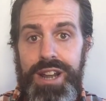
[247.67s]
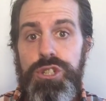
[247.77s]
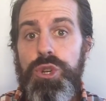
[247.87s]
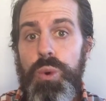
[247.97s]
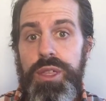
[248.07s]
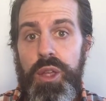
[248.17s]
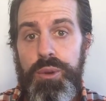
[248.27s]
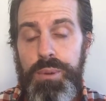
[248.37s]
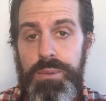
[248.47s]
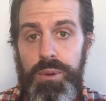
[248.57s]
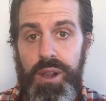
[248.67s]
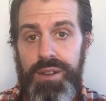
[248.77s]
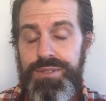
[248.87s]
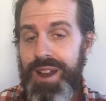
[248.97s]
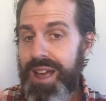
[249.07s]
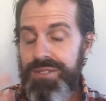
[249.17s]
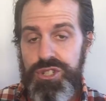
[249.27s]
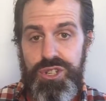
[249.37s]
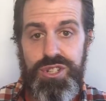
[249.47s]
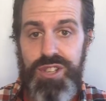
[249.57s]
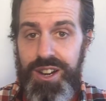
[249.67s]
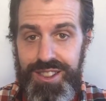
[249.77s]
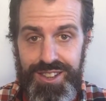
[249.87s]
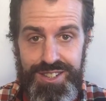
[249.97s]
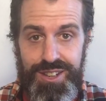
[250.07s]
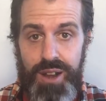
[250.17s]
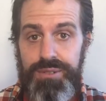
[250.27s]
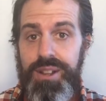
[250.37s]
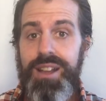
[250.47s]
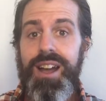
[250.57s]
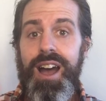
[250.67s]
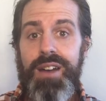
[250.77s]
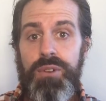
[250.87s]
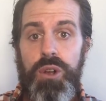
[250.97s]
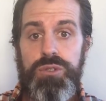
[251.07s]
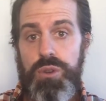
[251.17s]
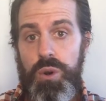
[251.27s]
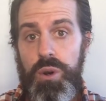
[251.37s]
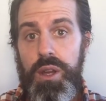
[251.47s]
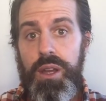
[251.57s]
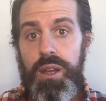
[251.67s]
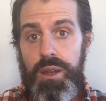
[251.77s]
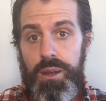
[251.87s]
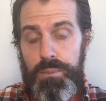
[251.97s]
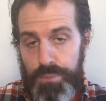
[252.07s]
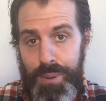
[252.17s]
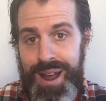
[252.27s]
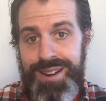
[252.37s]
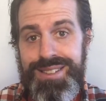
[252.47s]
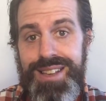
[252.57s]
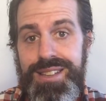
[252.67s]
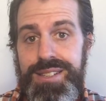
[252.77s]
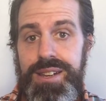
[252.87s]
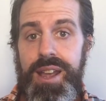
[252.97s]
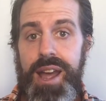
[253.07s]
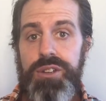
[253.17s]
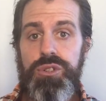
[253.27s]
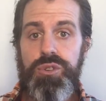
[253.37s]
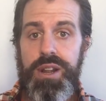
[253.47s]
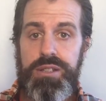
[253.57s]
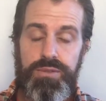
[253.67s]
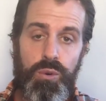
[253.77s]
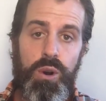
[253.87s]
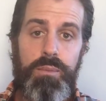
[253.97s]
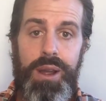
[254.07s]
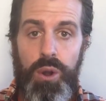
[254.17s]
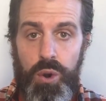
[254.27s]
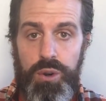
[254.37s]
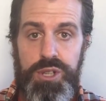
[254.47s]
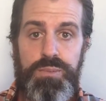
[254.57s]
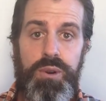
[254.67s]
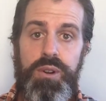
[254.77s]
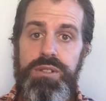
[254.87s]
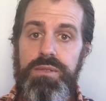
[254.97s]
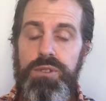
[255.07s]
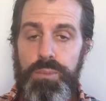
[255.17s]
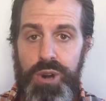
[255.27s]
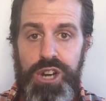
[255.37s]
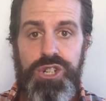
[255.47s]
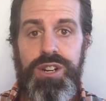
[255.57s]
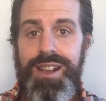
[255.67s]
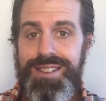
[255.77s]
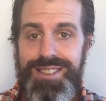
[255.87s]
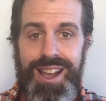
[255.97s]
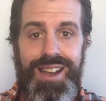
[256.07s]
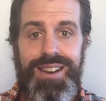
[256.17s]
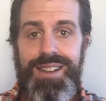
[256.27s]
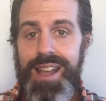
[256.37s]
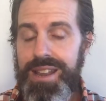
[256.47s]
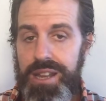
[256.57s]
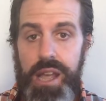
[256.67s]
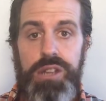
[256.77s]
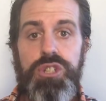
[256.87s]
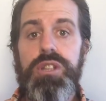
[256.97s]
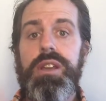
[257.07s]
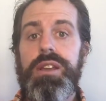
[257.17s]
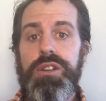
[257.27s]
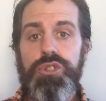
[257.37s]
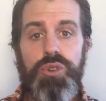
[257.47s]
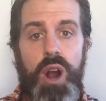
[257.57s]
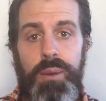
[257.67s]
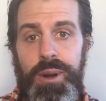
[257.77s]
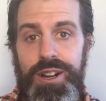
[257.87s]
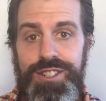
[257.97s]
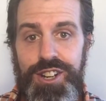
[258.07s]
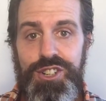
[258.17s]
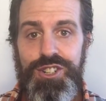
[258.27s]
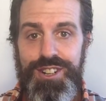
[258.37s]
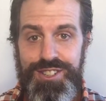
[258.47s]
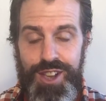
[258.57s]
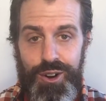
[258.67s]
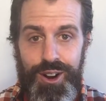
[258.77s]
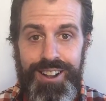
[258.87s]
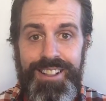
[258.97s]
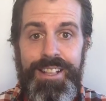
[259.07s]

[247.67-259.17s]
do with other people. I haven't just studied this stuff. I've also, by necessity, had to transform my own experience of depression, anxiety, ADHD, trauma, addiction, etc.,